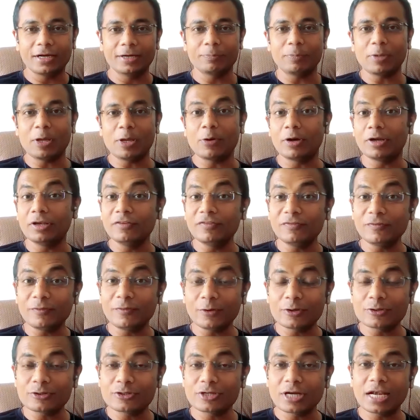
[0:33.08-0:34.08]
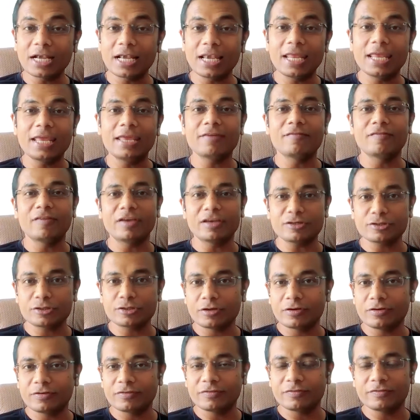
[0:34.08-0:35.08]
Now, unfortunately,
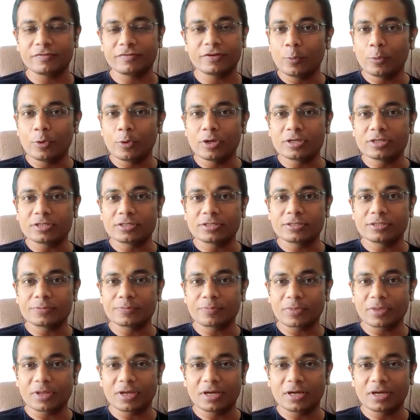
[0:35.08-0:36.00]
Vaishnav was